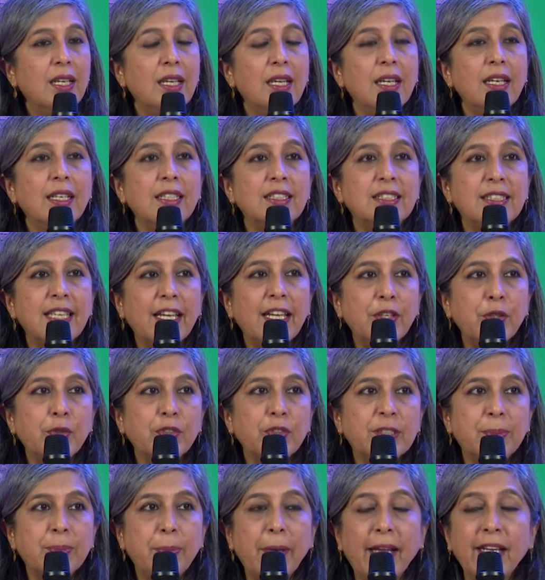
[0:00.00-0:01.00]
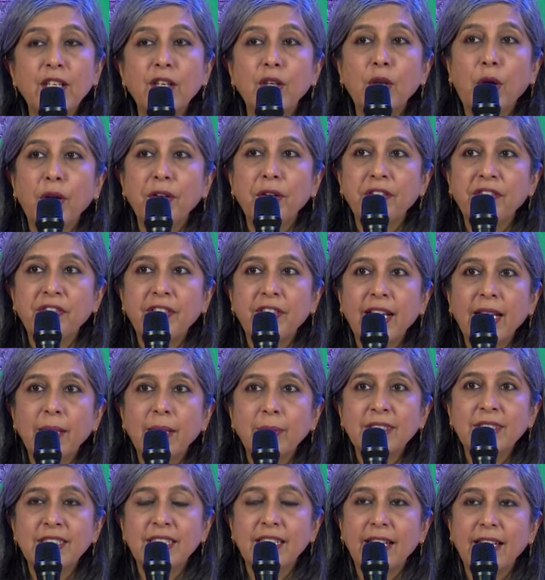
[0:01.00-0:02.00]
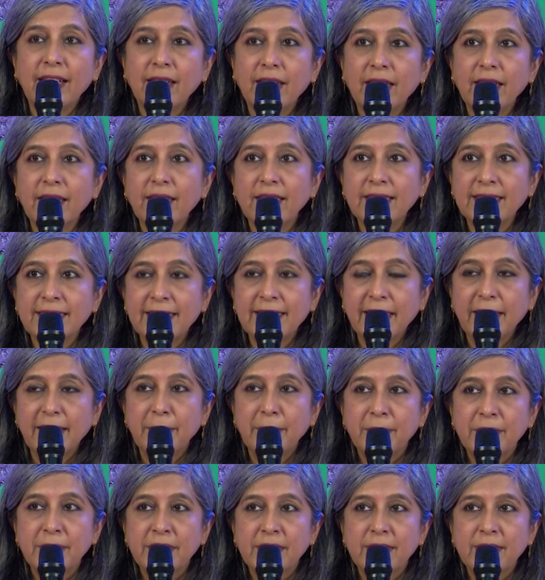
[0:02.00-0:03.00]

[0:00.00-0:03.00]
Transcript: is that you spend a lot of time selecting the schemes.